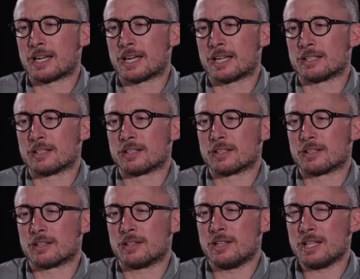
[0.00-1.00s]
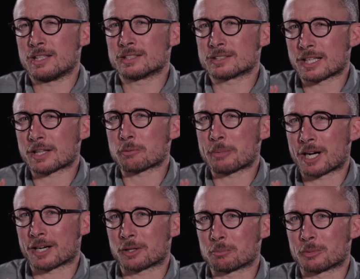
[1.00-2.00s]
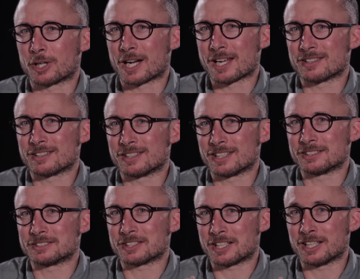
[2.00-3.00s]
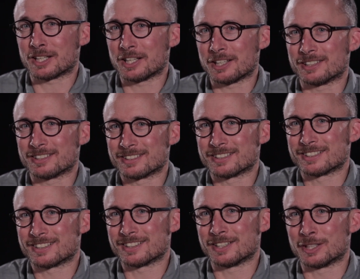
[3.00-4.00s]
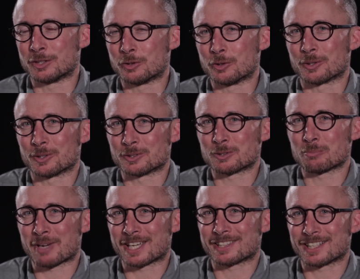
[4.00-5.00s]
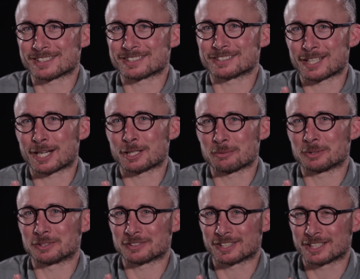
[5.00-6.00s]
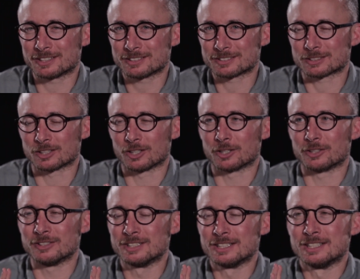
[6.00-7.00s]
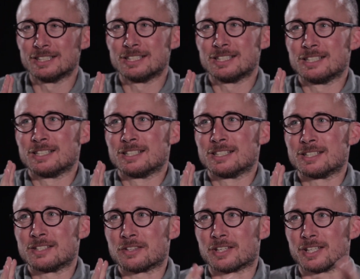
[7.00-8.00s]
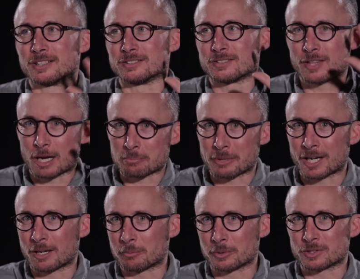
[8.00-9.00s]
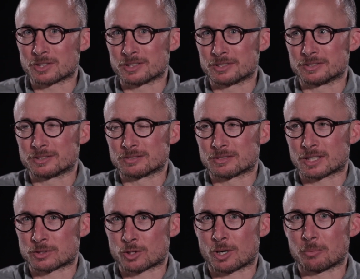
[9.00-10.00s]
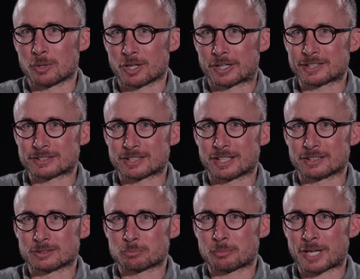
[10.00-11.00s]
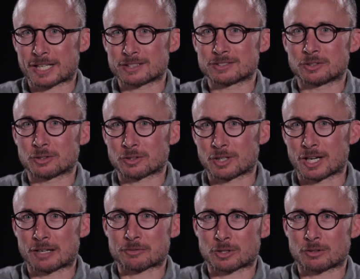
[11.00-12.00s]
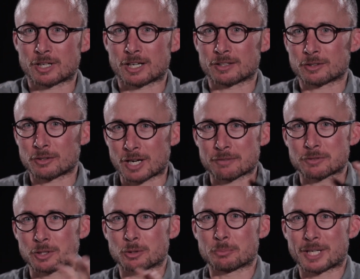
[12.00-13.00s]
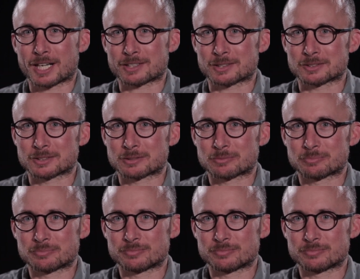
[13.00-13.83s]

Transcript: And then there's another part of the brain that needs to kick in order to make that sustainable, right? So there's that part which is, as John Warwicker says, practicing your craft and crafting your practice.